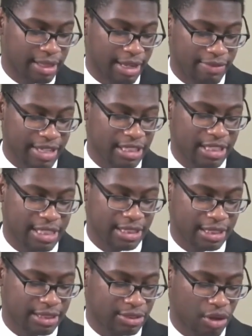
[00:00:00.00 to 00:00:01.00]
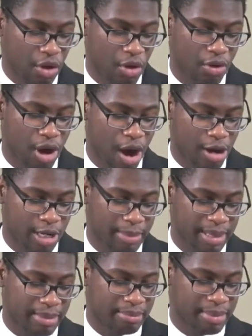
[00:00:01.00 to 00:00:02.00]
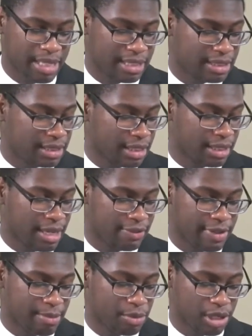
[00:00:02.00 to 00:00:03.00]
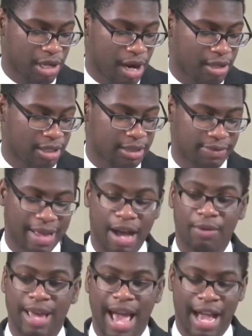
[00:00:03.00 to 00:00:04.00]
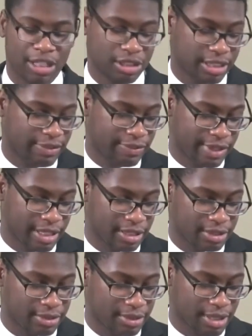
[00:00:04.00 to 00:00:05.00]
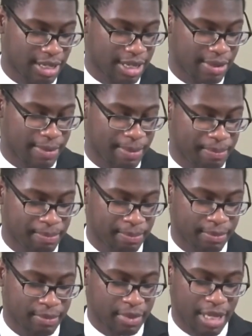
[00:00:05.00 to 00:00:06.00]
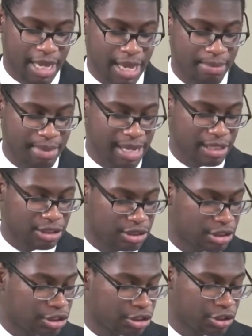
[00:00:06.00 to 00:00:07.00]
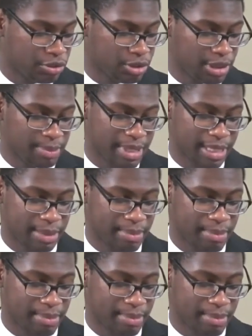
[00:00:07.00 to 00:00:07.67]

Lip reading: Loving Jesus wholeheartedly means to love him regardless of how we actually feel. It means to choose to be